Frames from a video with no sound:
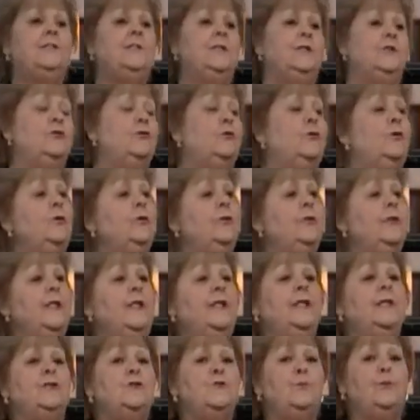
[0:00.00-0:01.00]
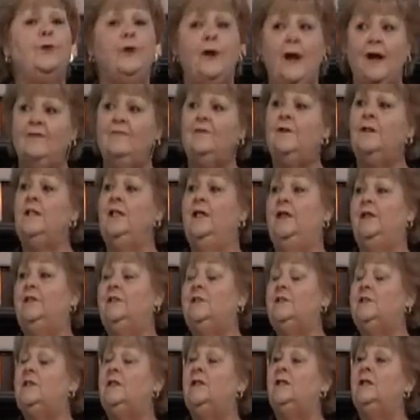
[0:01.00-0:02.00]
truth that is
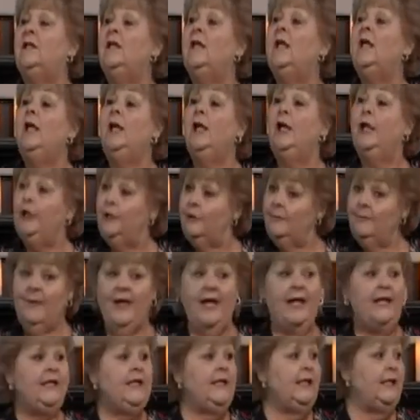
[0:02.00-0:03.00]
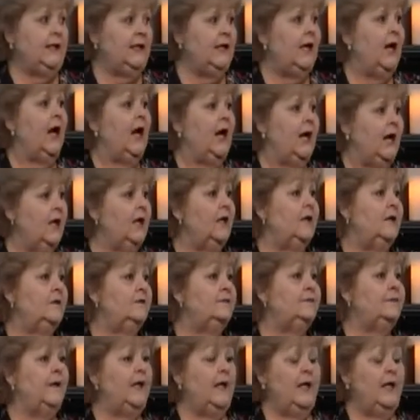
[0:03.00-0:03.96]
prevalent in many of